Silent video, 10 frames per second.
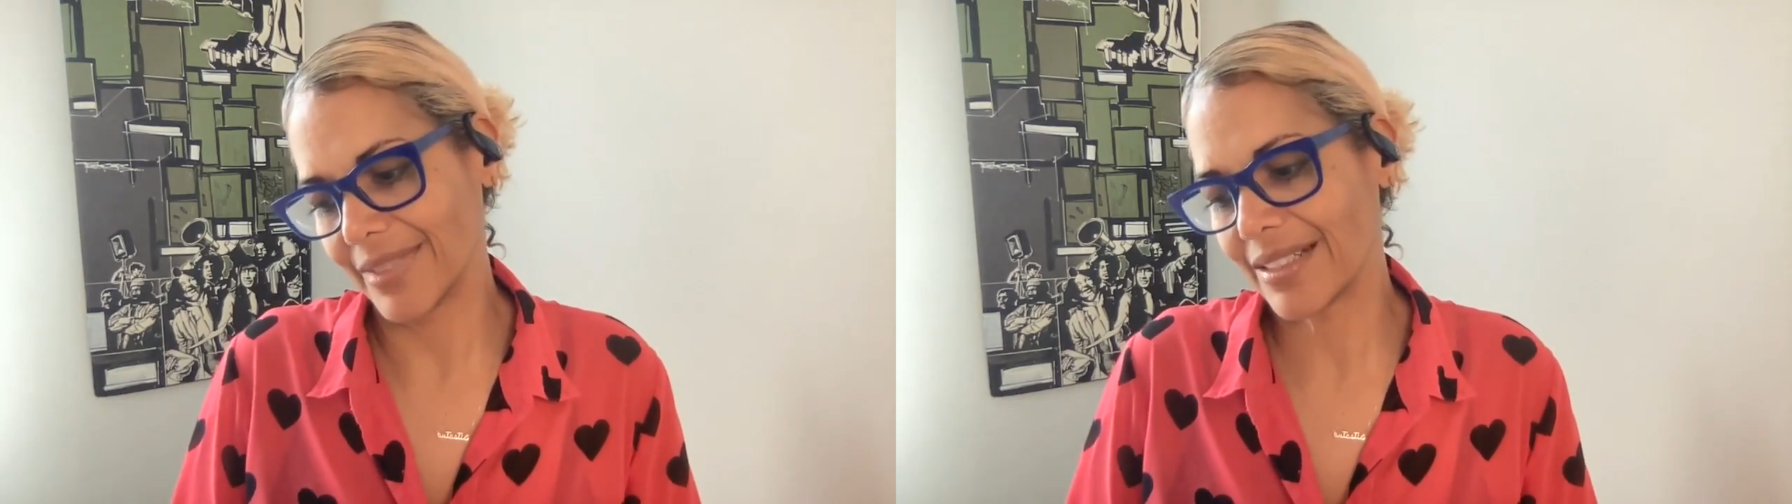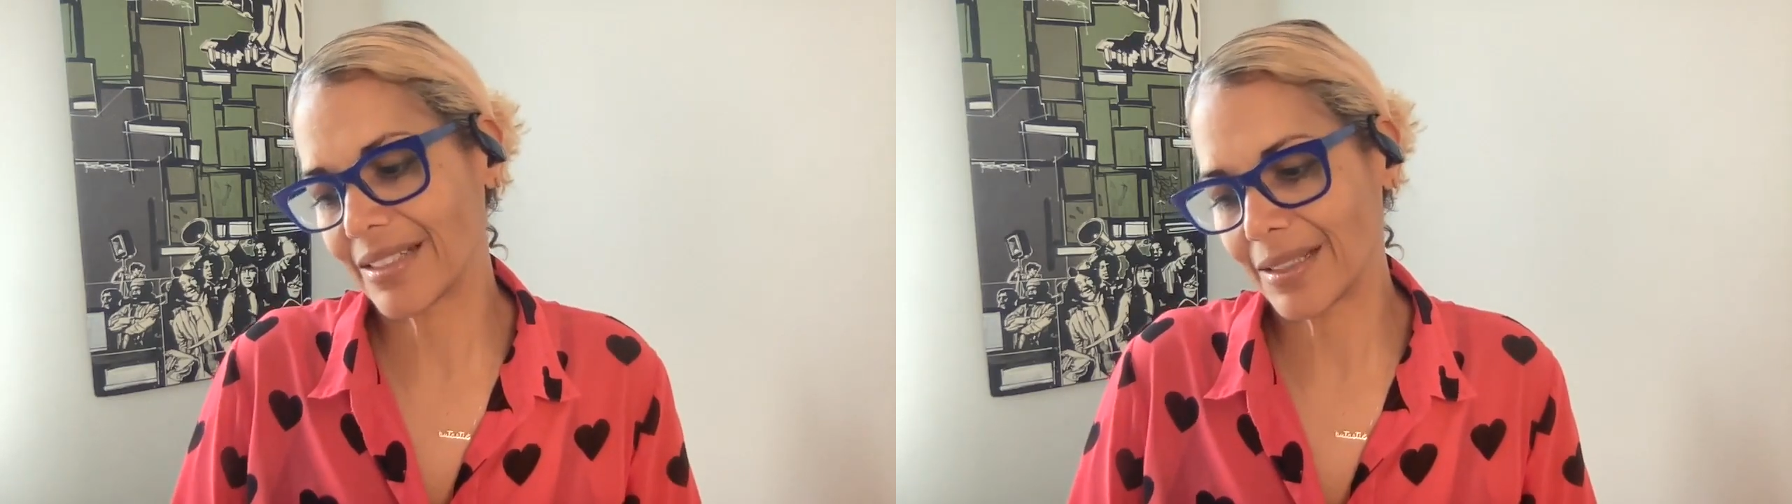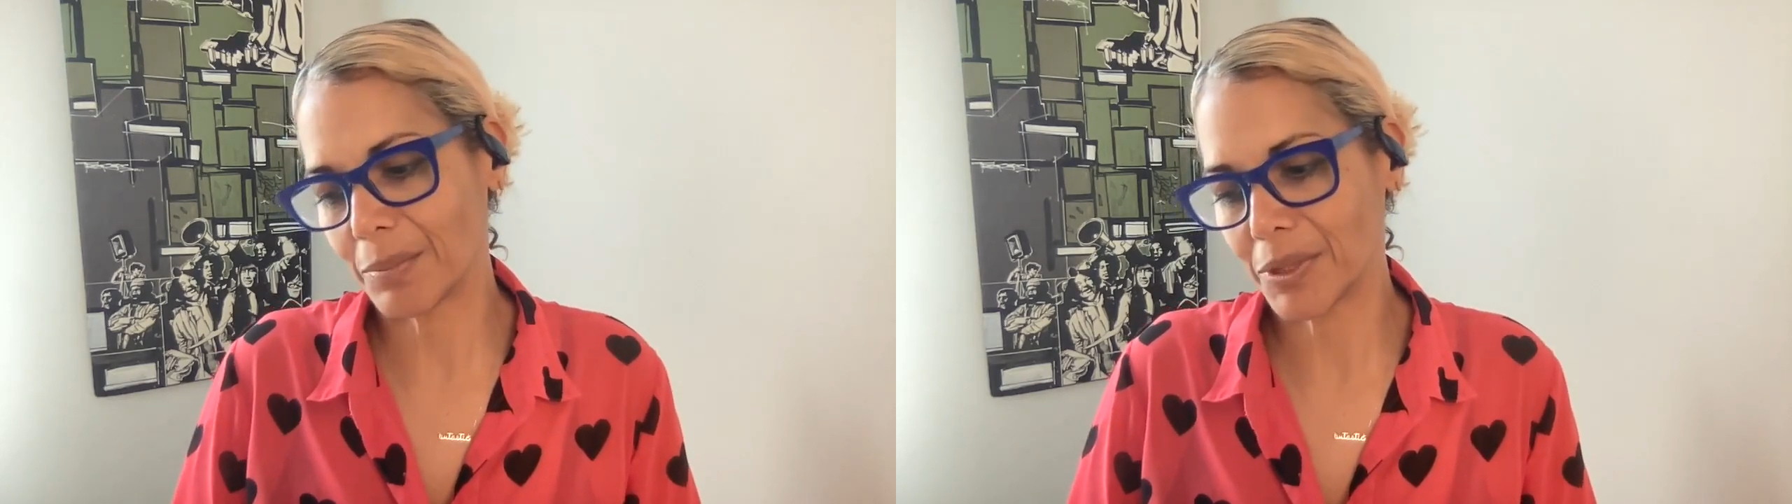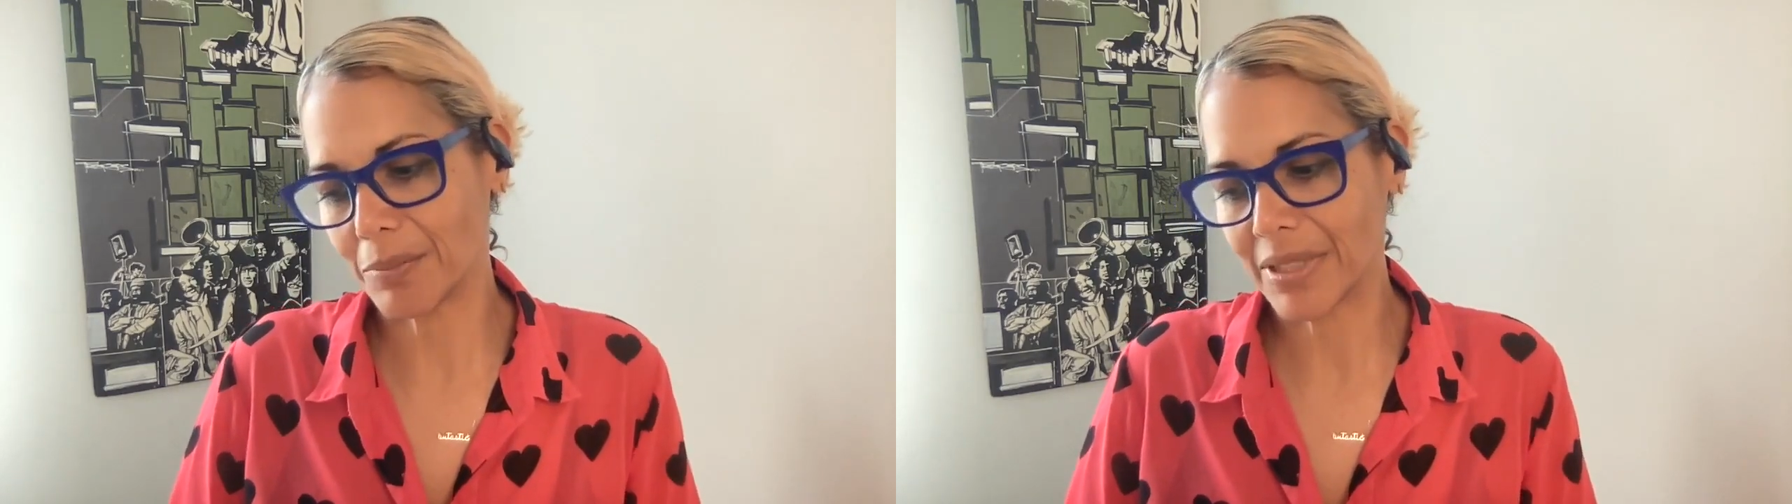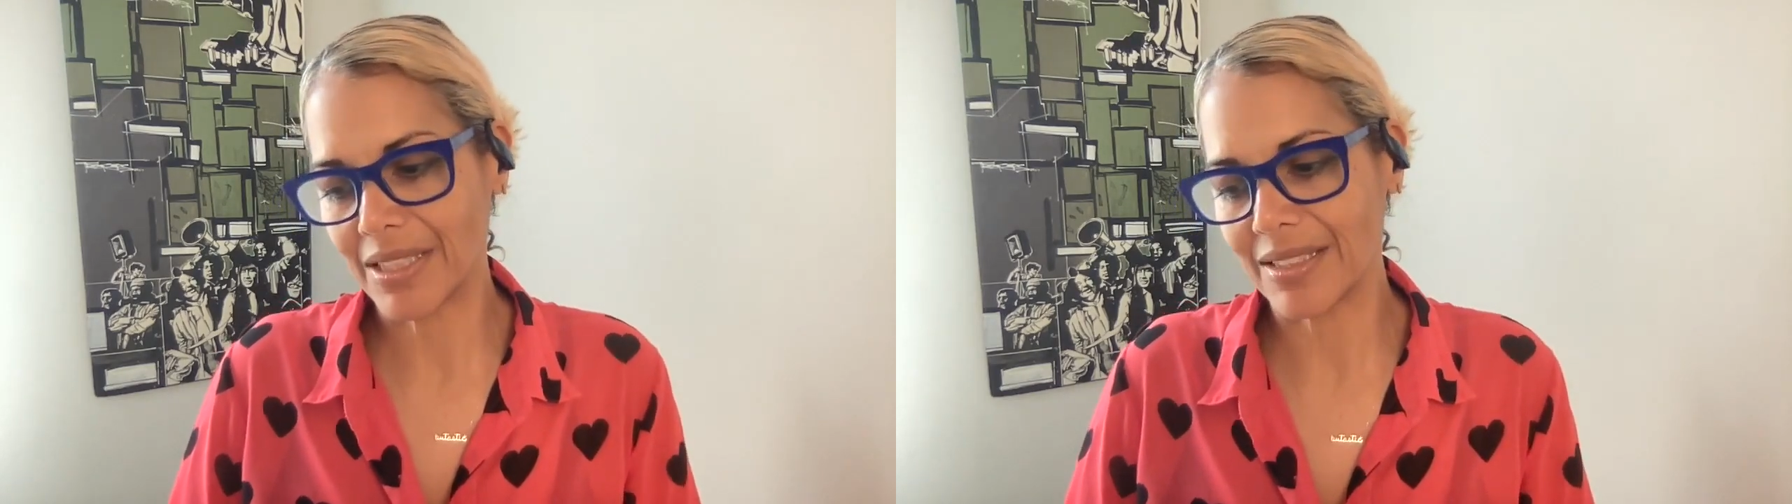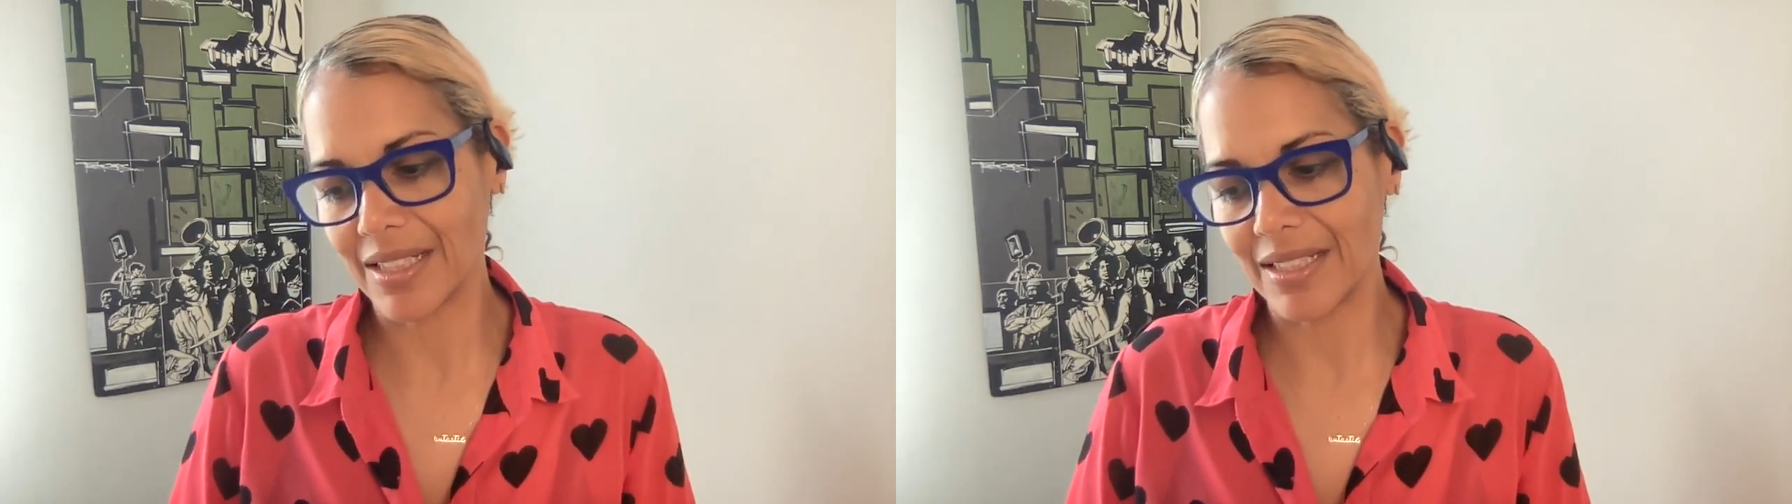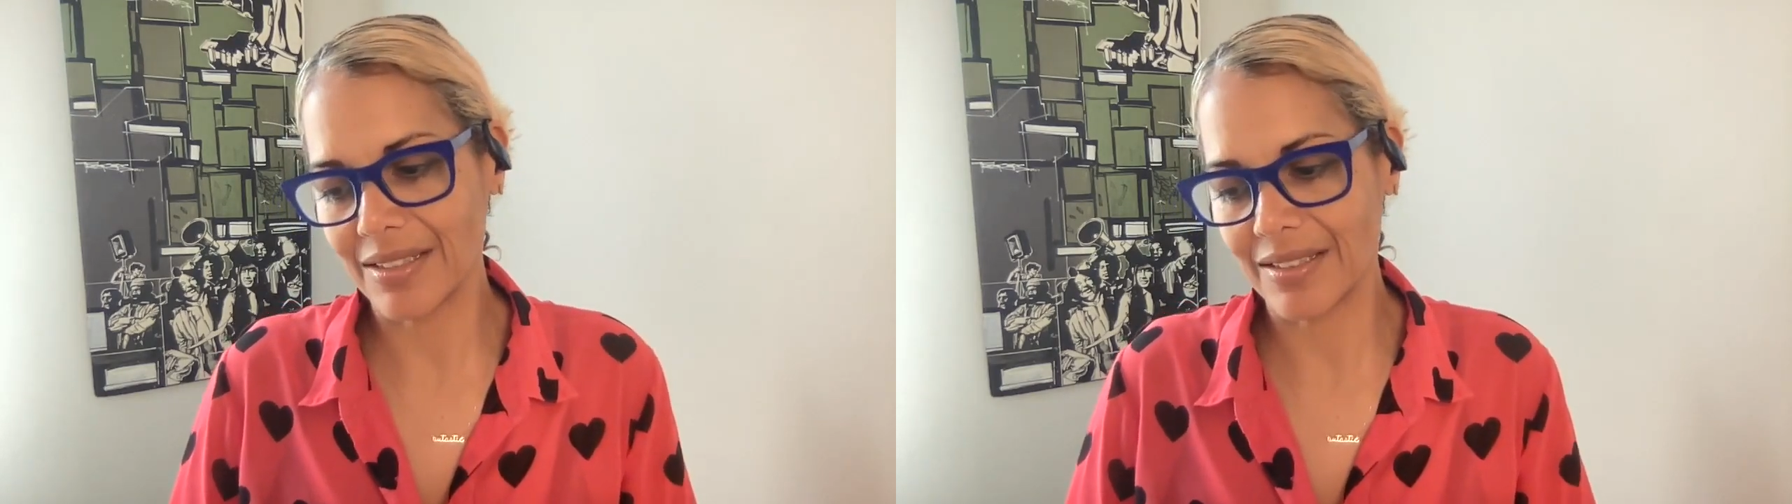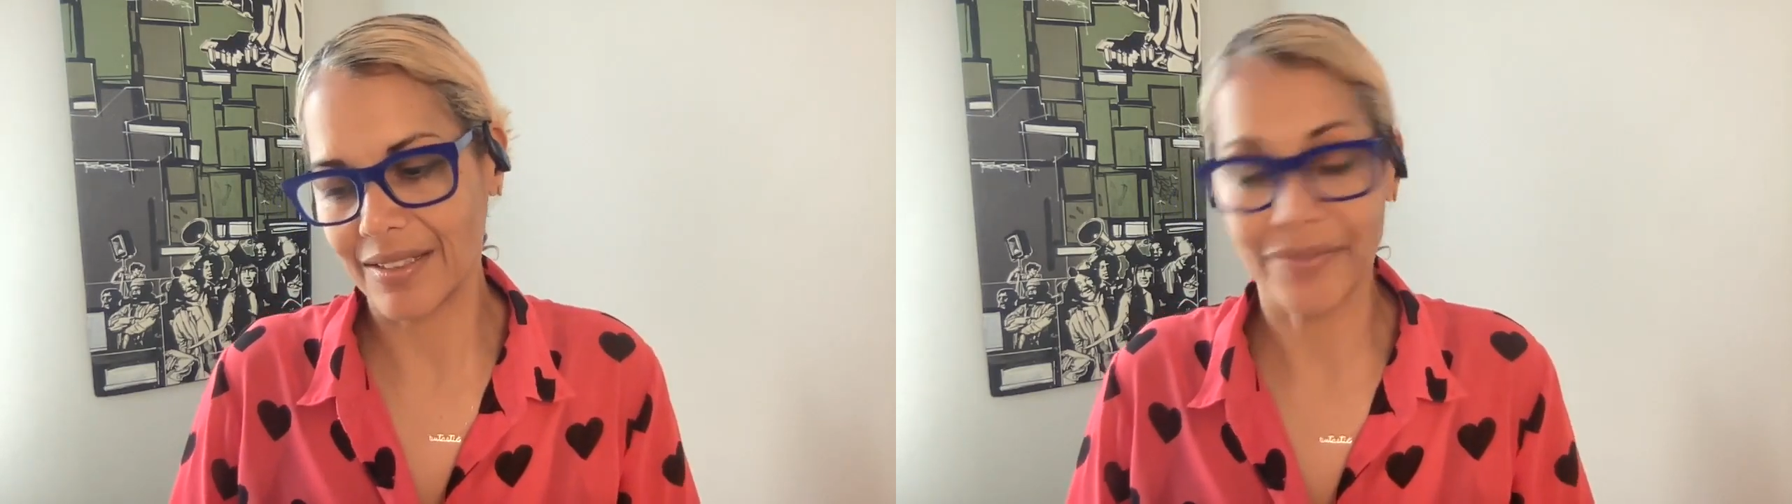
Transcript: example, but it, it is